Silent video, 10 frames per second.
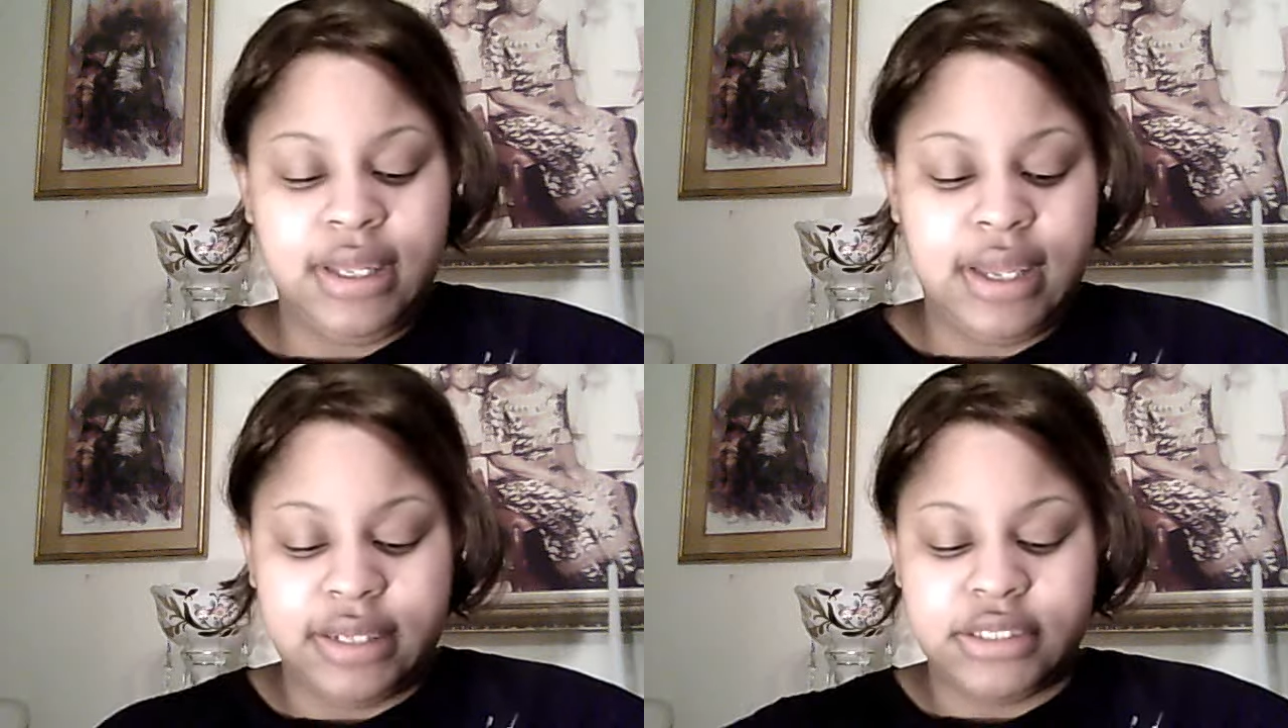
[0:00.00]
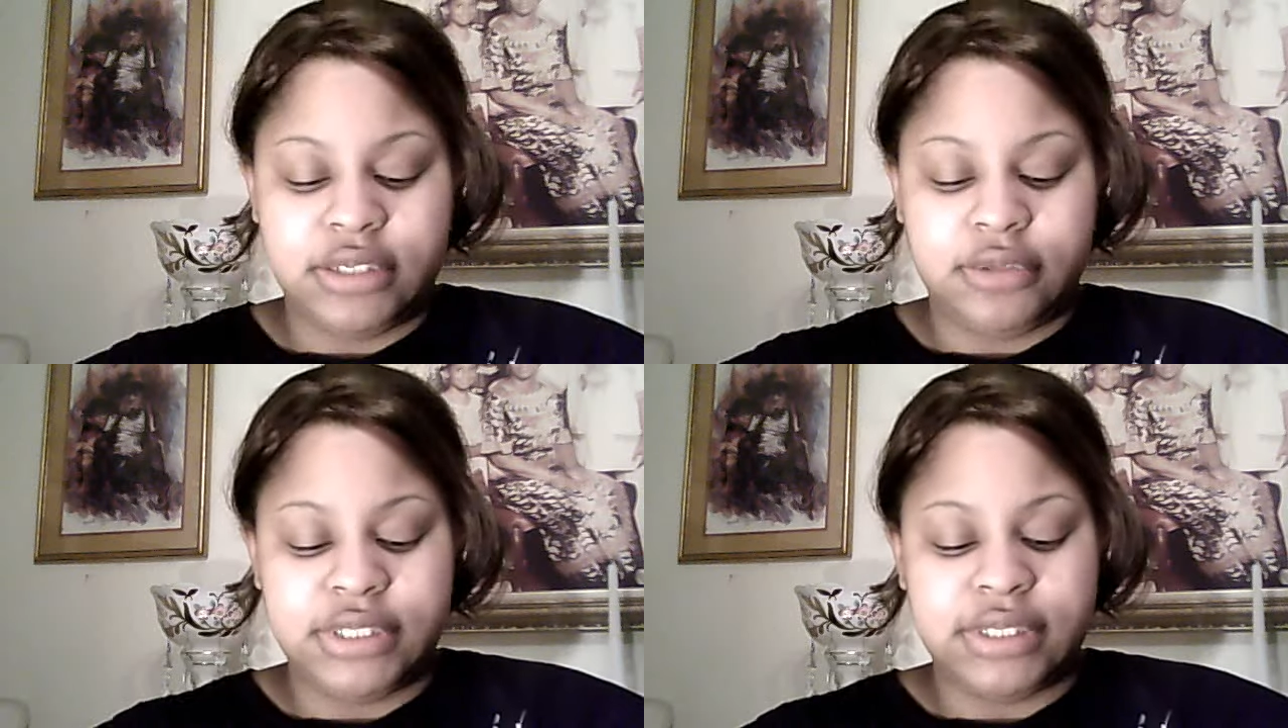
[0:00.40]
And so
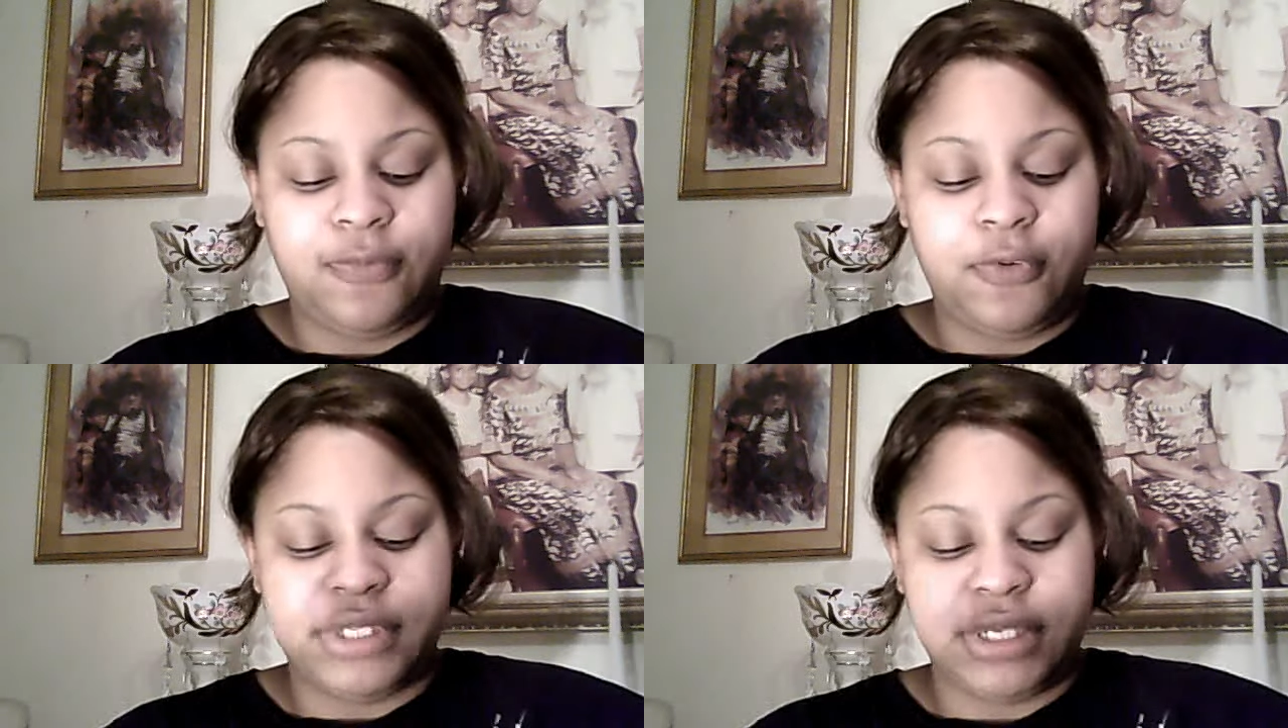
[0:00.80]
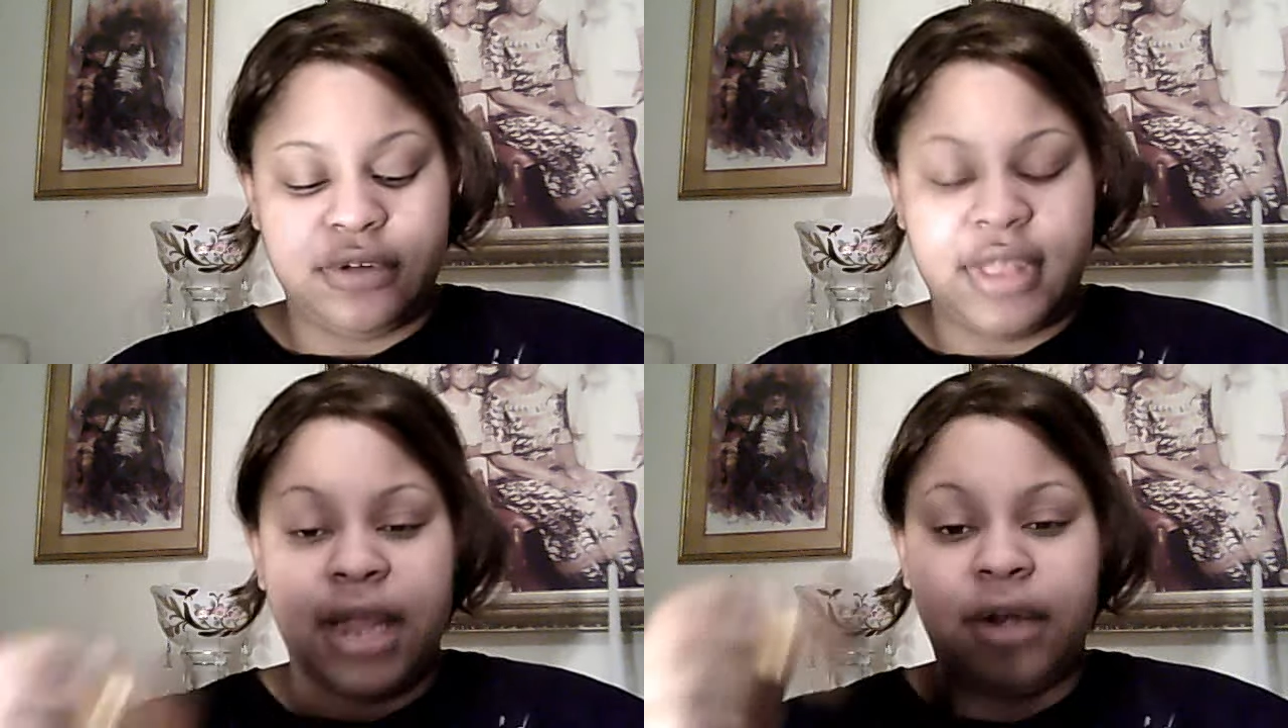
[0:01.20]
since I'm focusing on
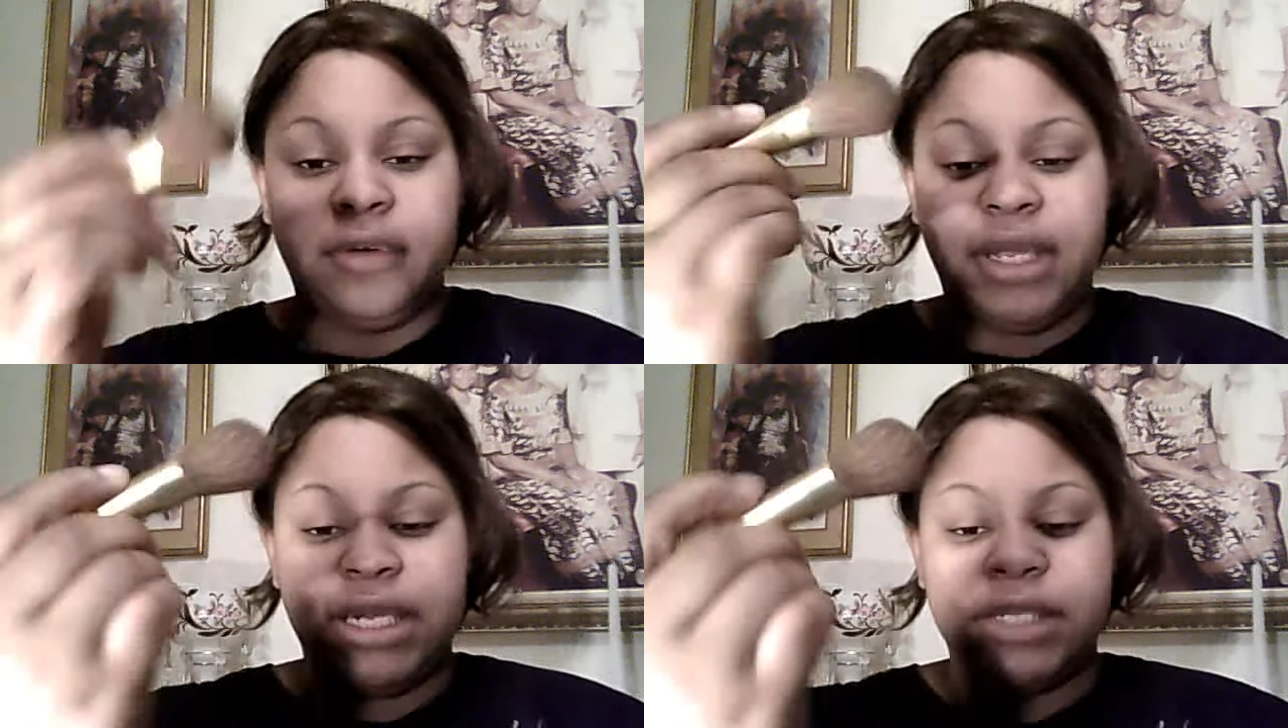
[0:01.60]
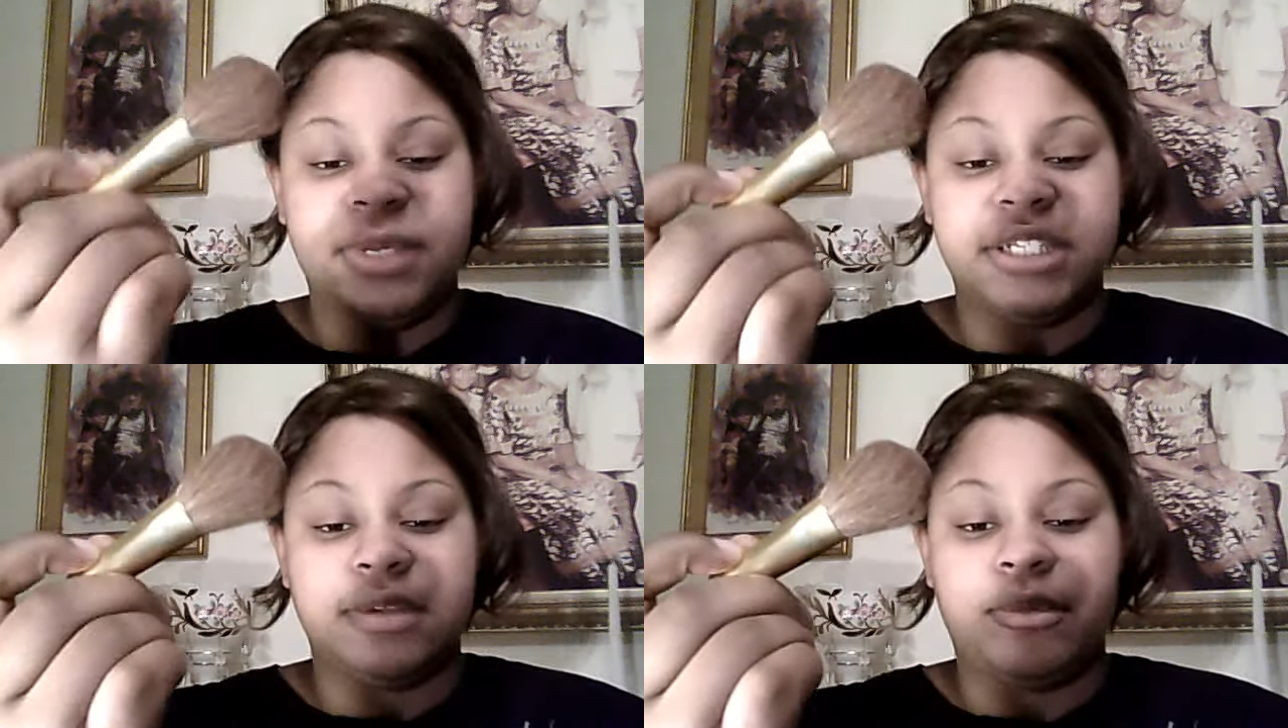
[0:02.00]
that, I don't need as big
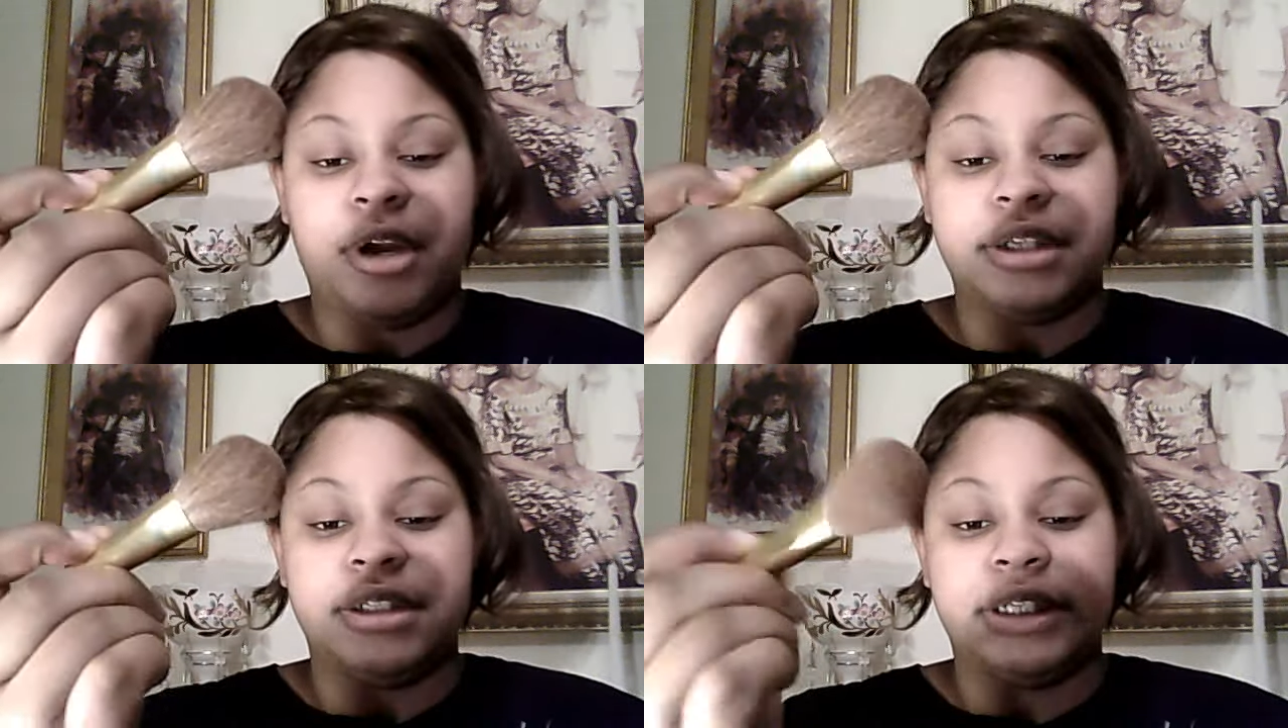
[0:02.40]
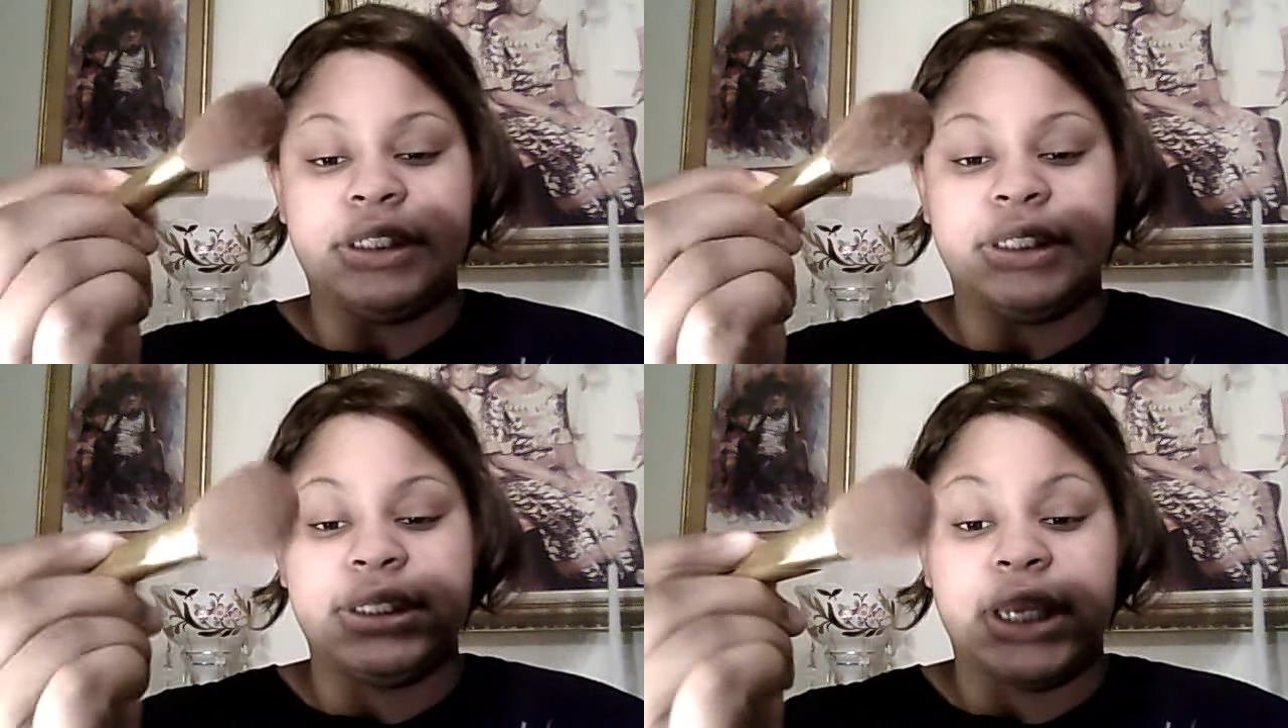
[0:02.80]
as a brush. This is
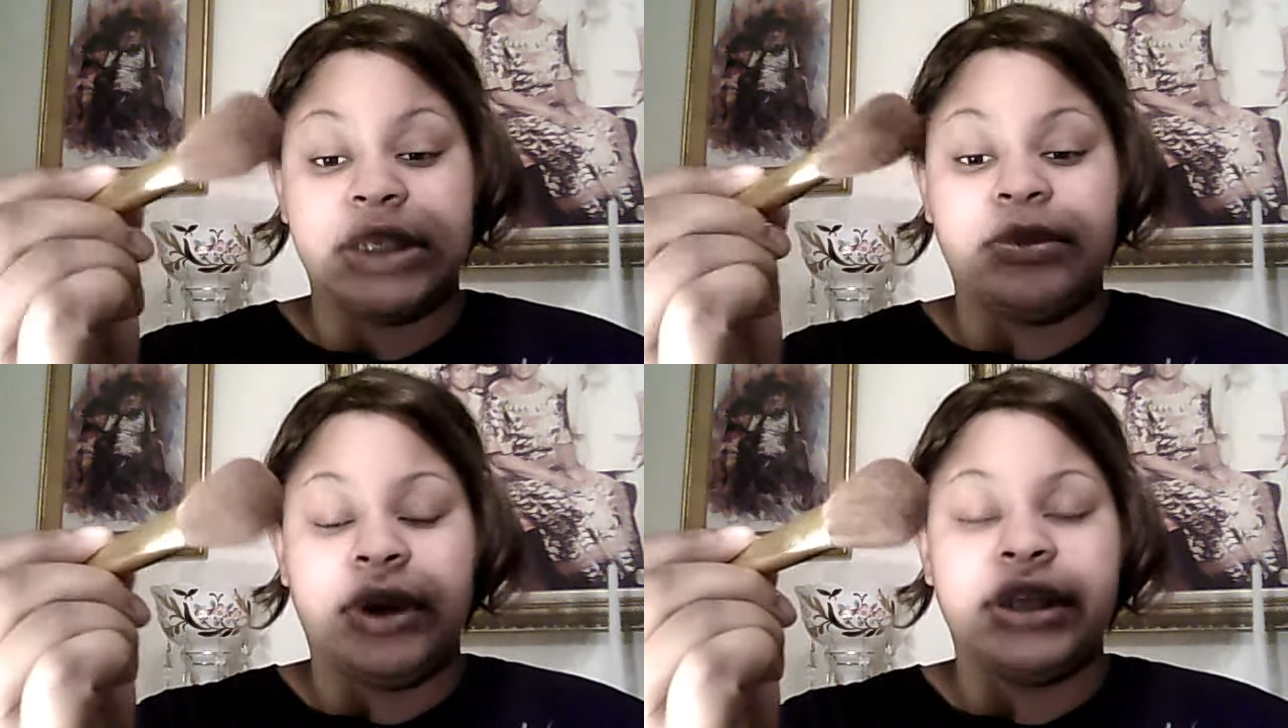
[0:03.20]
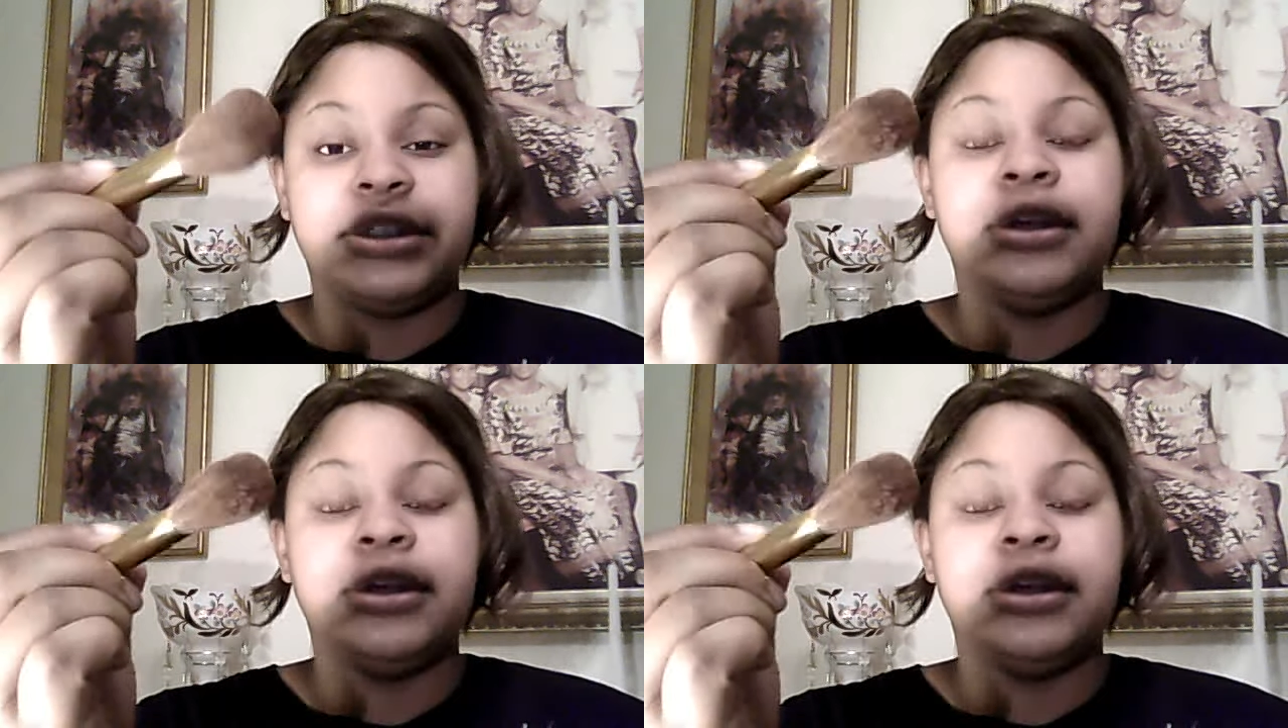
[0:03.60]
the size brush.